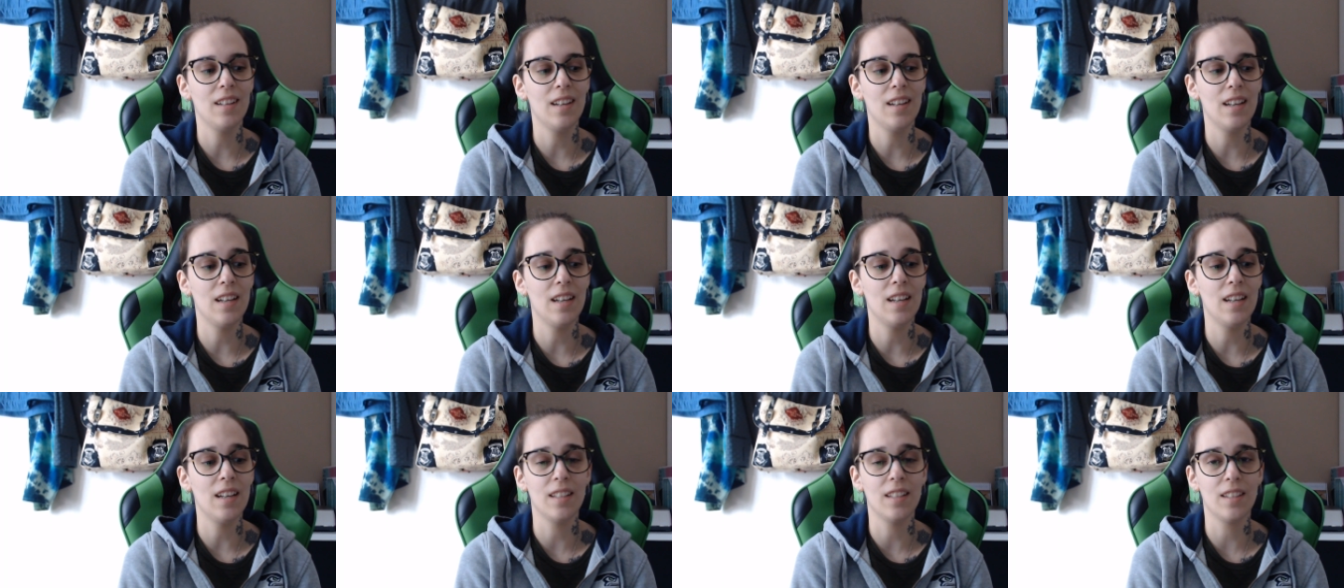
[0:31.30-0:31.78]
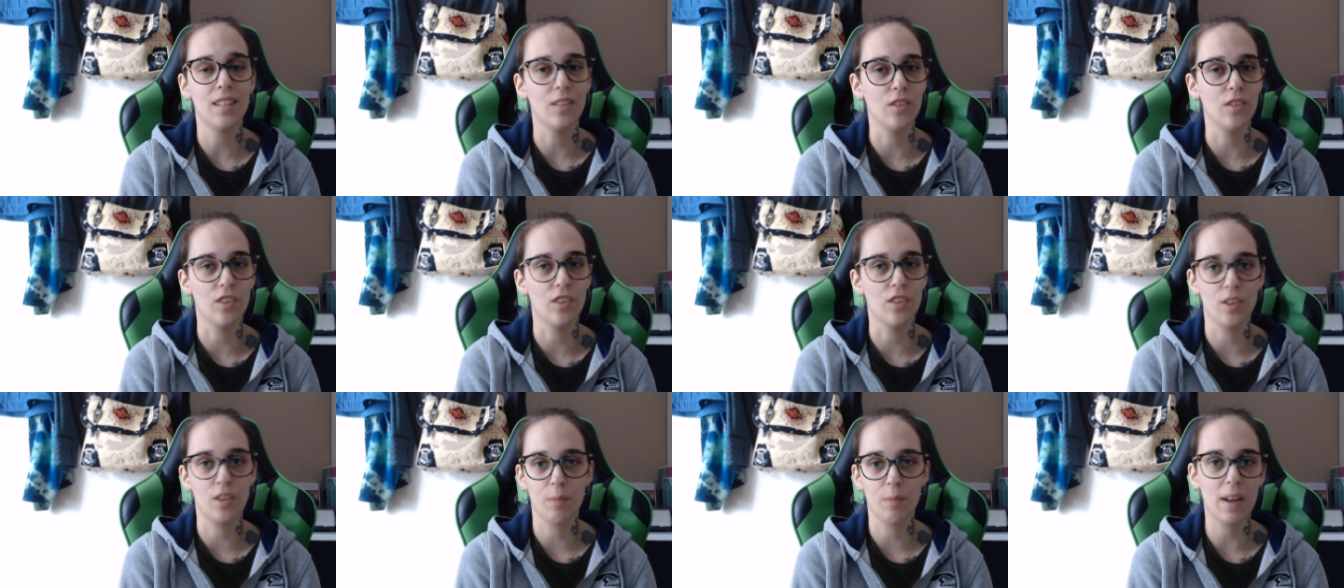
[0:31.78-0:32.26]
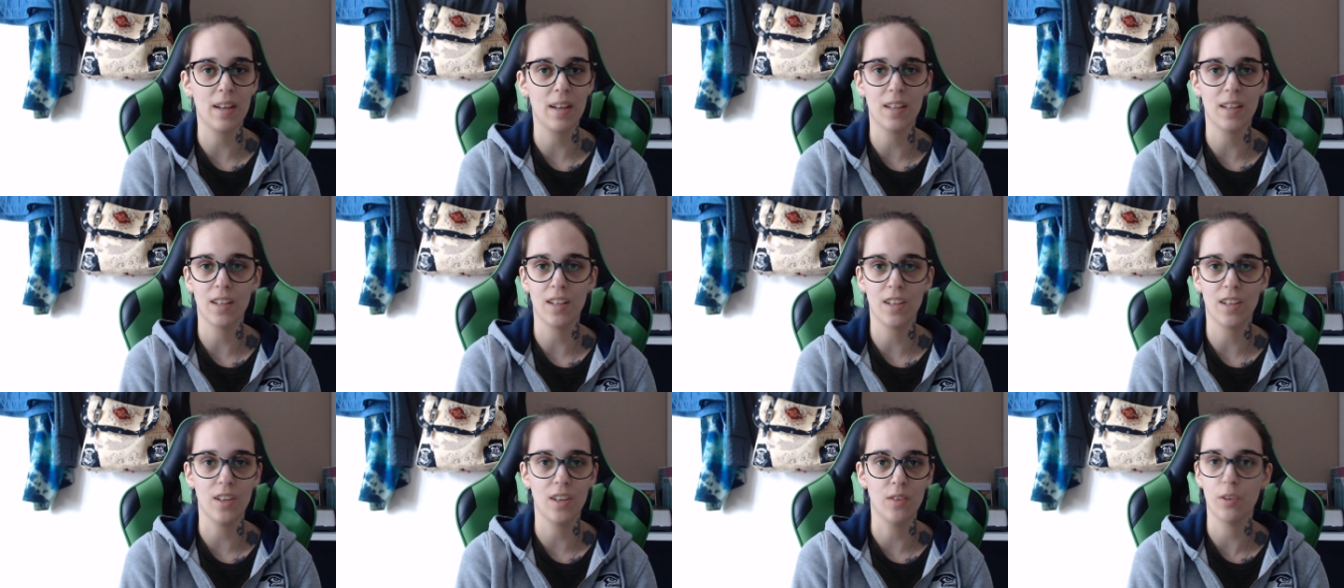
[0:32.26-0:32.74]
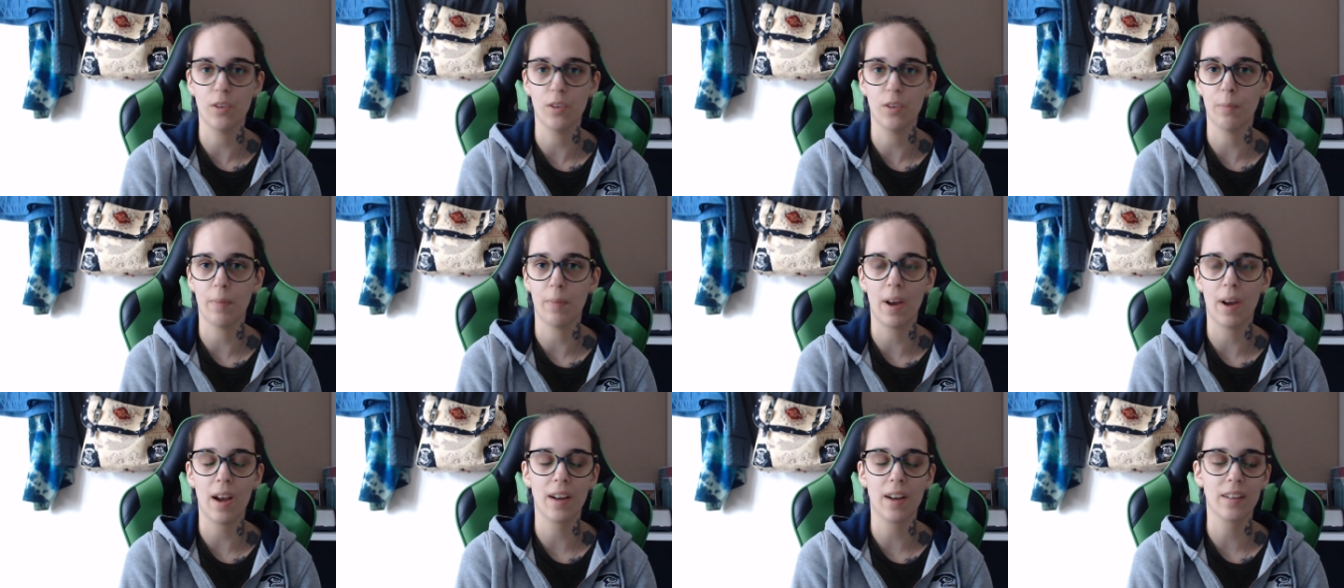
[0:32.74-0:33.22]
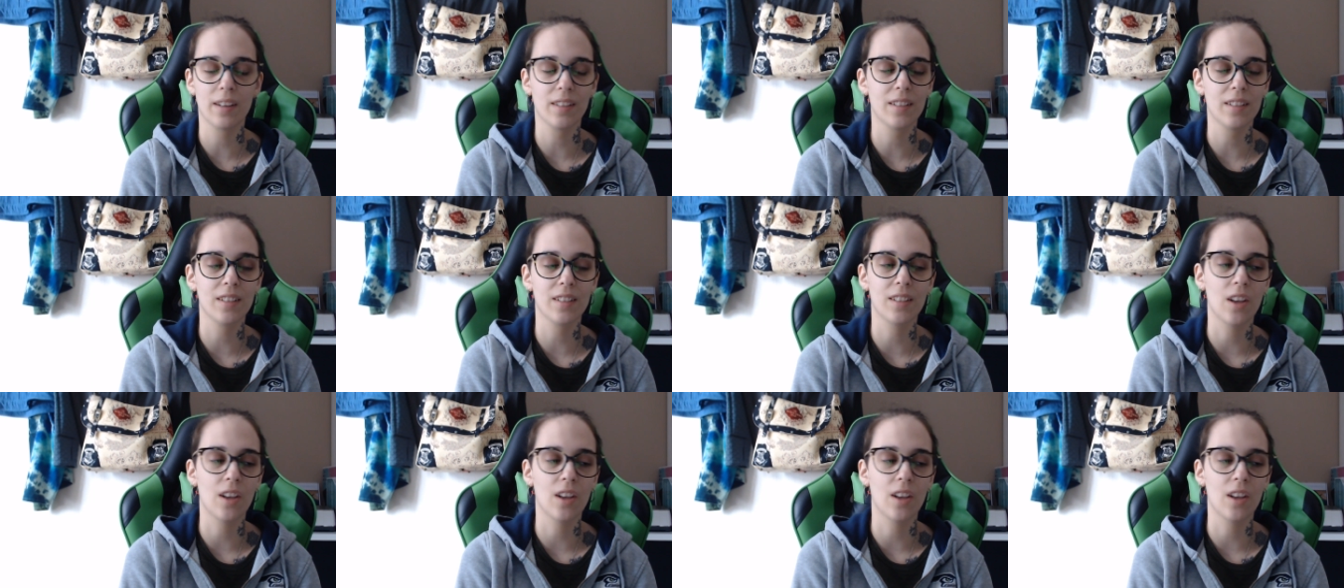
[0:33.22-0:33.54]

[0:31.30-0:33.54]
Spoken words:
it's already making a huge impact.